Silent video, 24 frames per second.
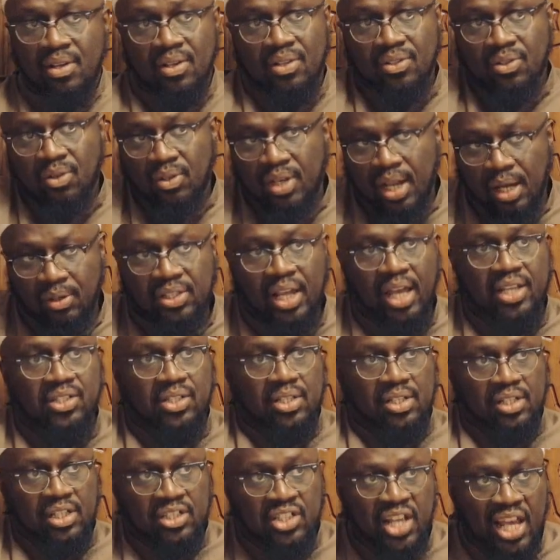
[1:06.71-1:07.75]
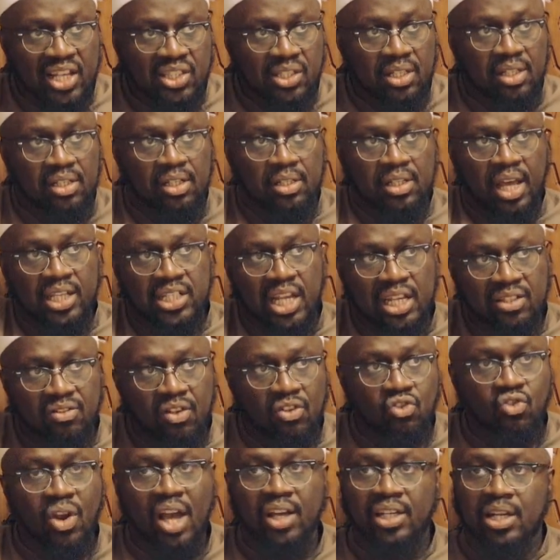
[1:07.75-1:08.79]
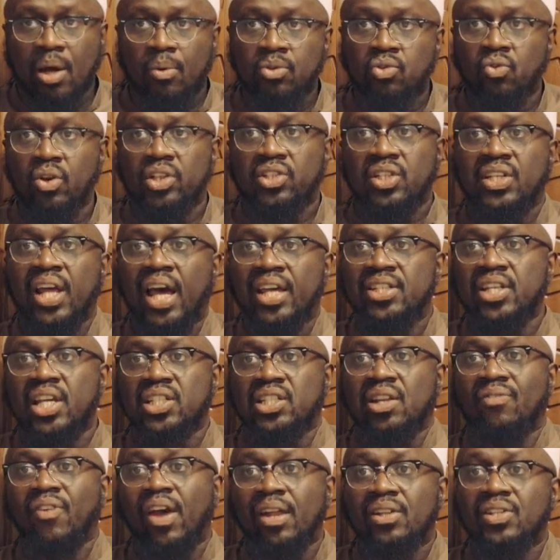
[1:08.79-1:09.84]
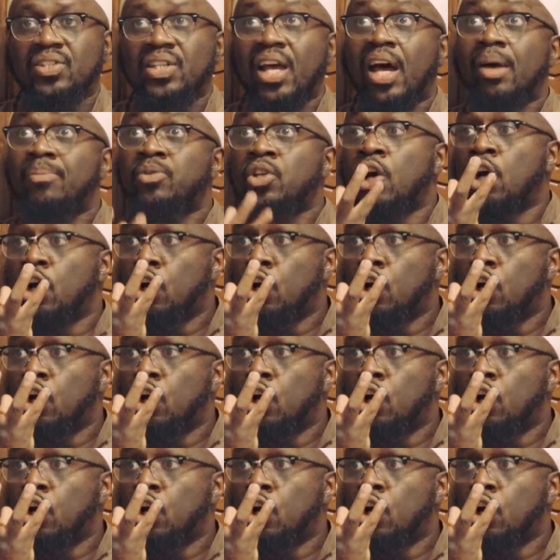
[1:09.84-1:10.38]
So now the digestive tract now is releasing digestive enzymes,